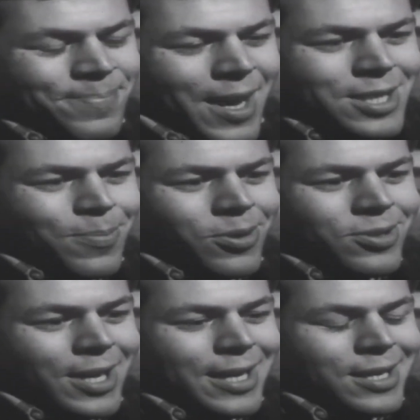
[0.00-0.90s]
I
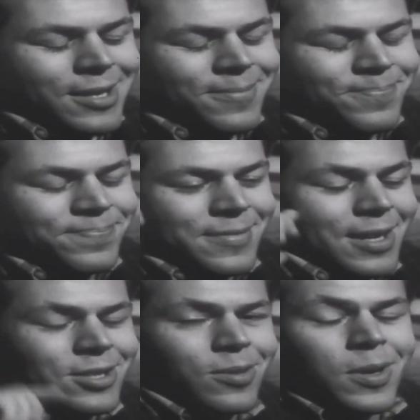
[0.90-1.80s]
suppose I
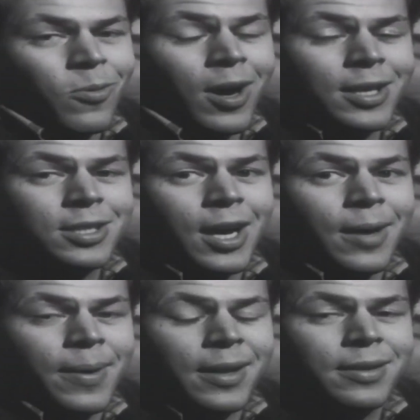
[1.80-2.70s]
shouldn't be a wise guy
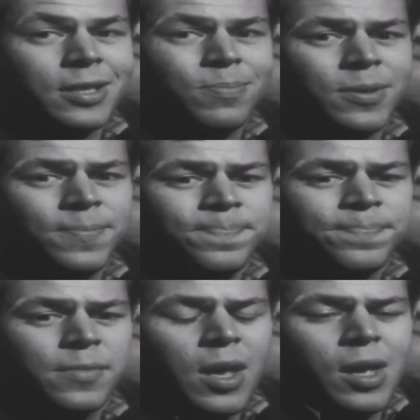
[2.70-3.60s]
about this, but
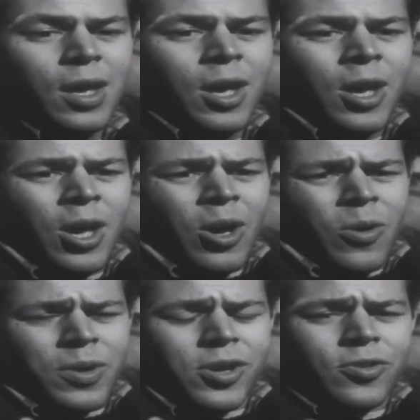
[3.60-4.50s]

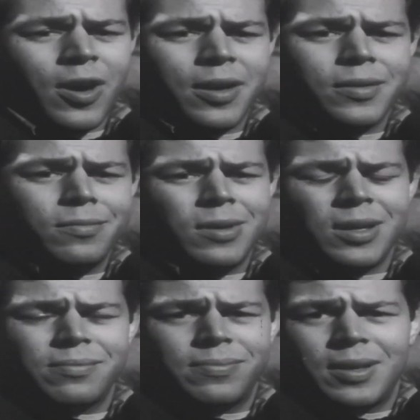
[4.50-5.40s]
you're trying
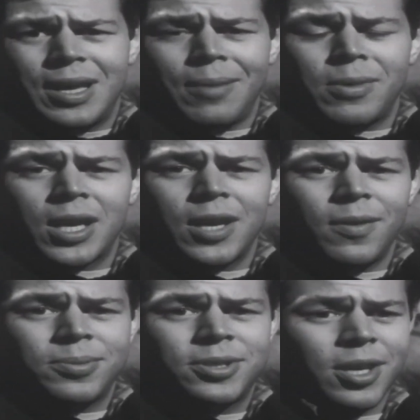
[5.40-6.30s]
to get me to give
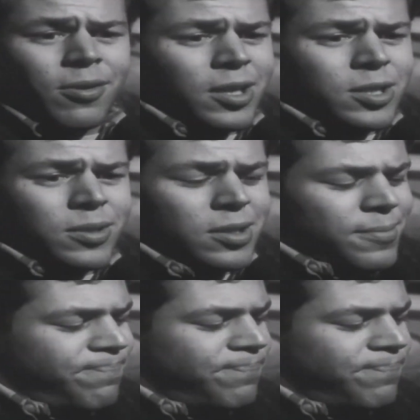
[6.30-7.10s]
up cigarettes